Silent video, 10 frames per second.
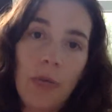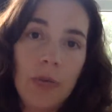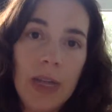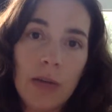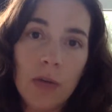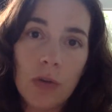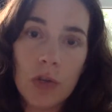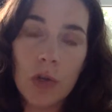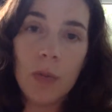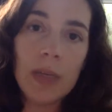through Lake
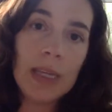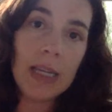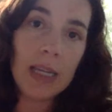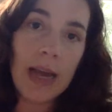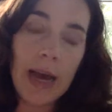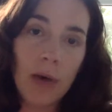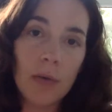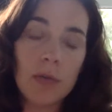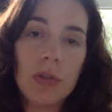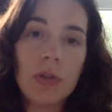Okeechobee and then
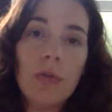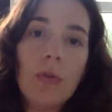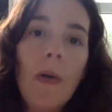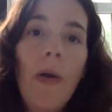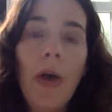out to